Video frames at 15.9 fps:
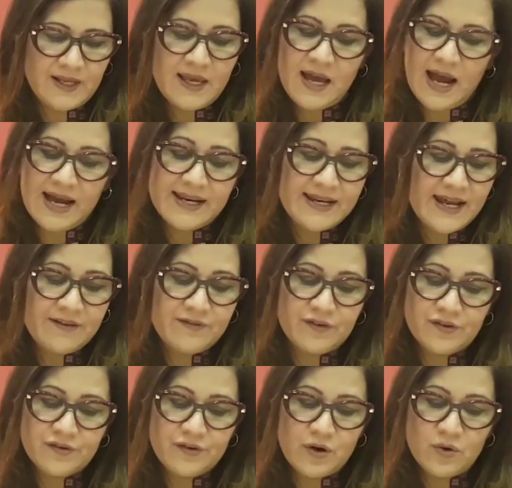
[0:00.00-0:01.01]
I
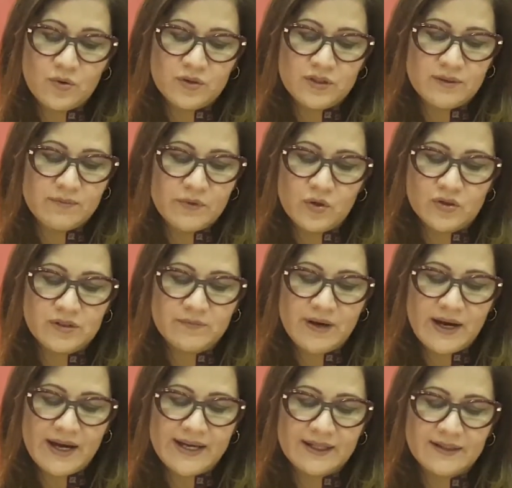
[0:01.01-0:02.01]
never rode a
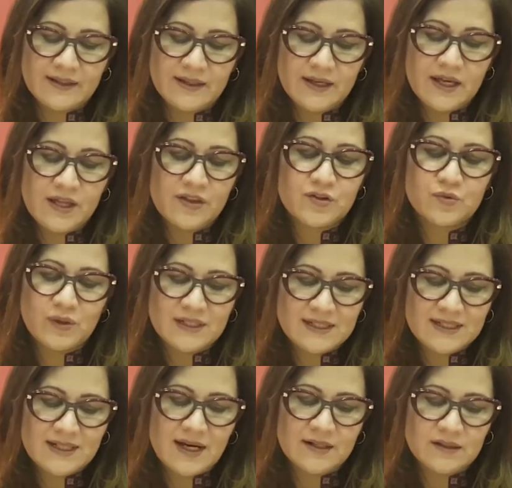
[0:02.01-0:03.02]
motorbike through a
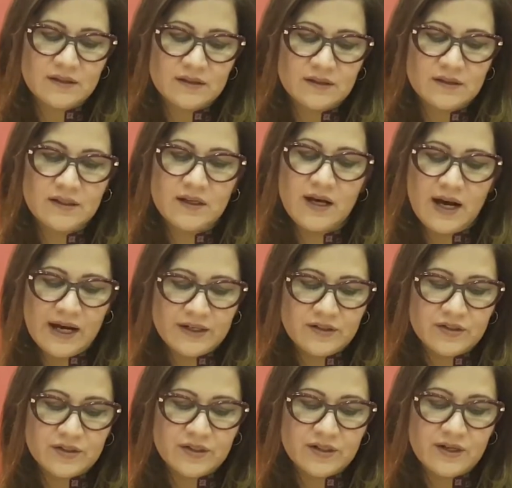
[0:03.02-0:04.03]
tunnel
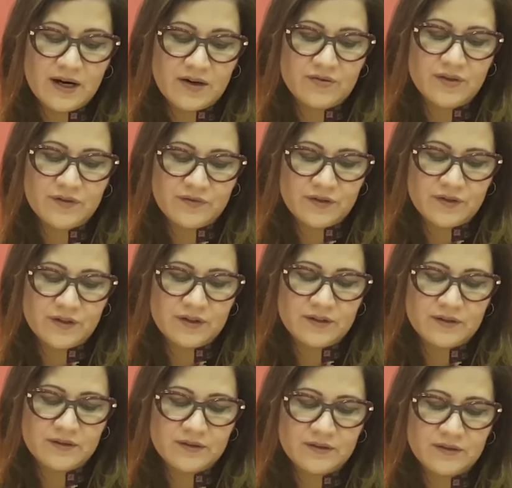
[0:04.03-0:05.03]
under a
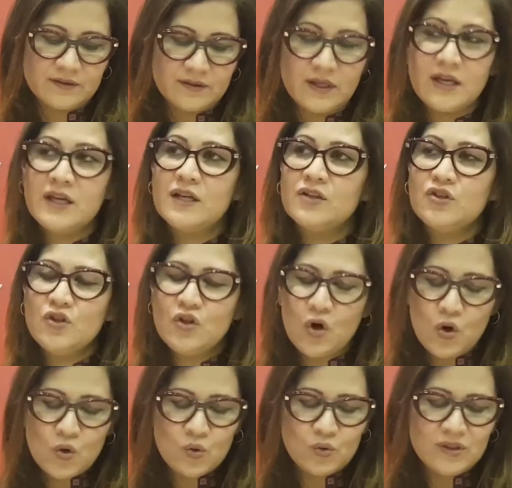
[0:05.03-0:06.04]
river.
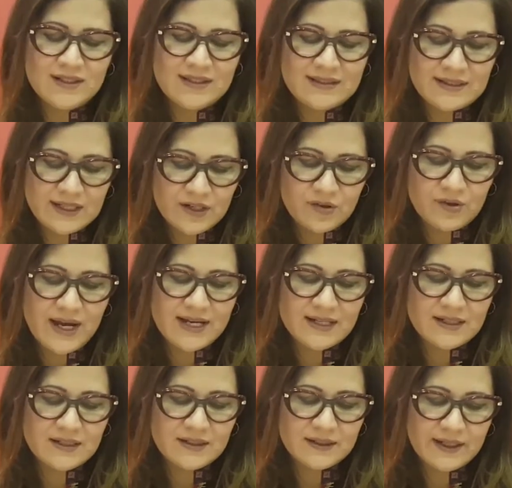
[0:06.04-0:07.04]
No
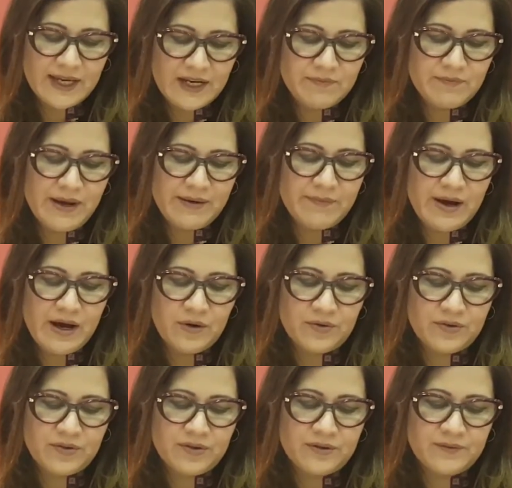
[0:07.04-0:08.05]
cigarette in my
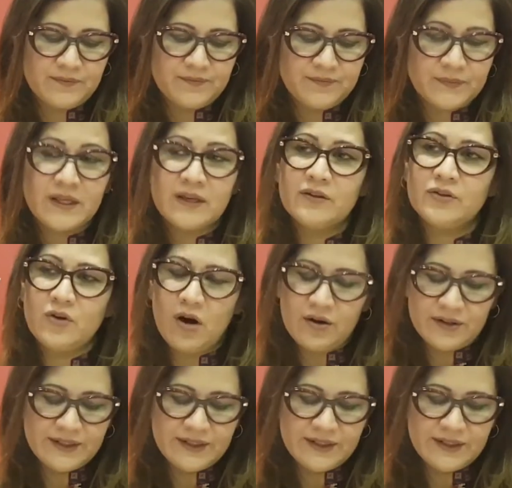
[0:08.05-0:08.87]
mouth, nor a